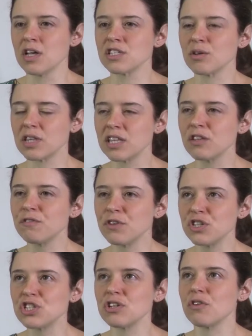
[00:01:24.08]
So I think the
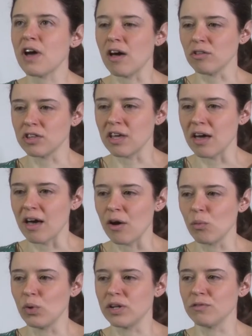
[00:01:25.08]
future of
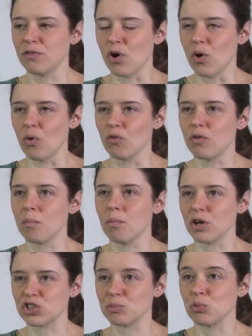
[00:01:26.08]
healthcare will involve
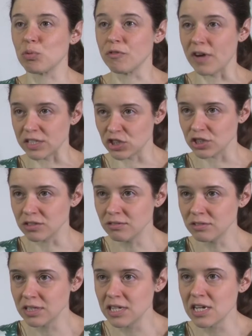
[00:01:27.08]
much more prevention.